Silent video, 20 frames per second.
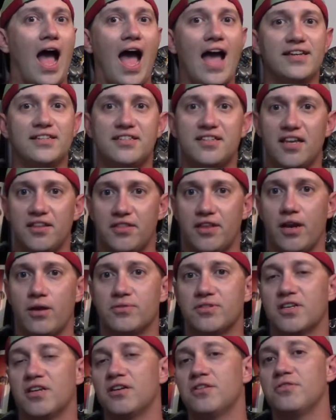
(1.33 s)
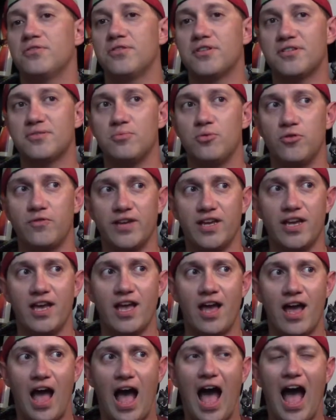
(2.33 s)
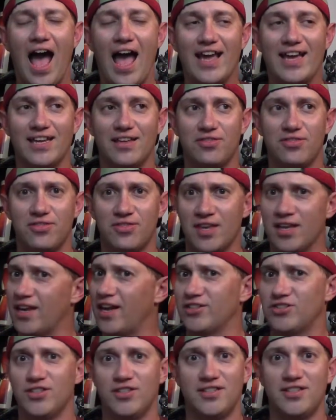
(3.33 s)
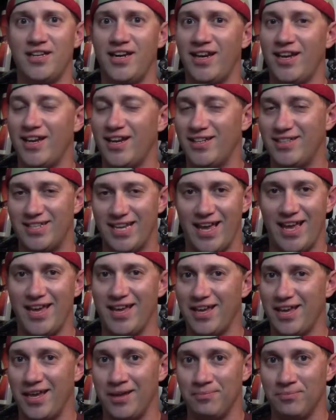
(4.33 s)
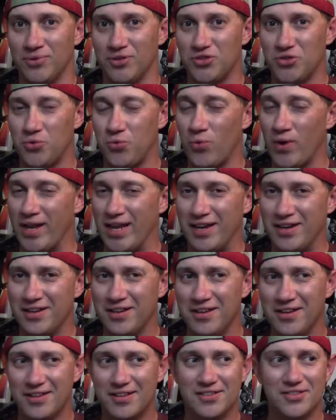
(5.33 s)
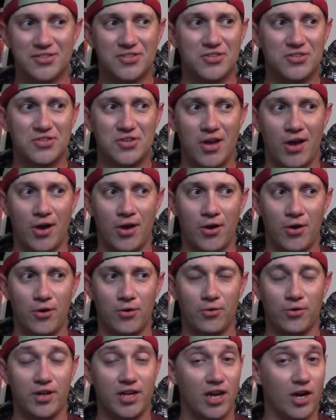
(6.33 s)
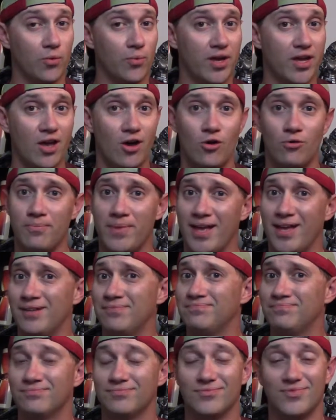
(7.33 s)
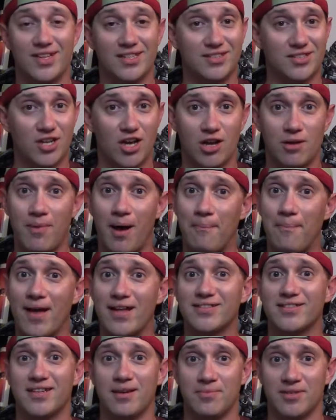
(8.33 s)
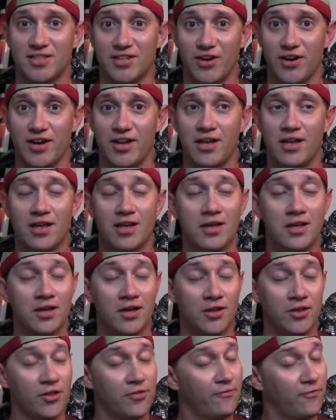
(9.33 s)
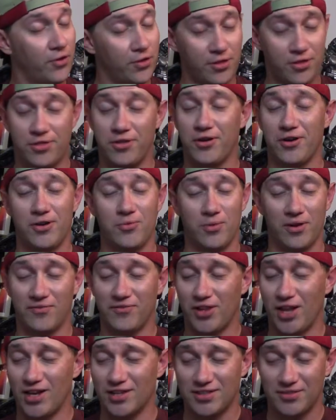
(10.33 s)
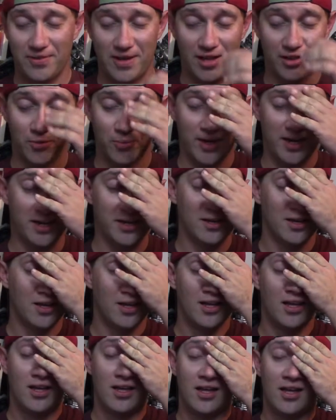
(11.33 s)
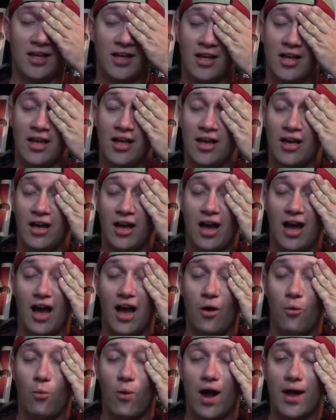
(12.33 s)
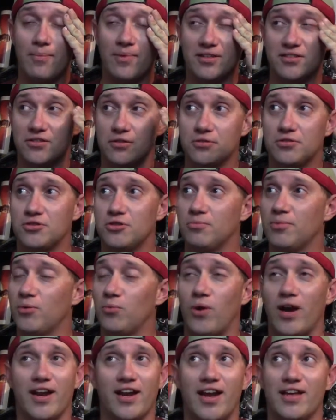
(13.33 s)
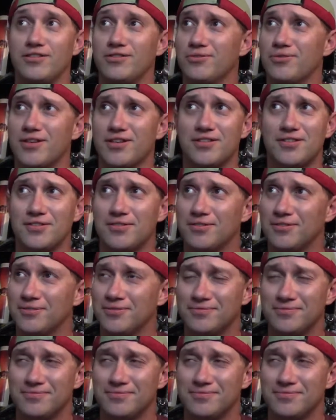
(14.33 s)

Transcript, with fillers: I said that I was going to do this movie. I think I just needed a day in between. So here we go, man. Let's talk about Pet Sematary for the 31 vlogs of Halloween. Why am I so stupid? Why did I do this?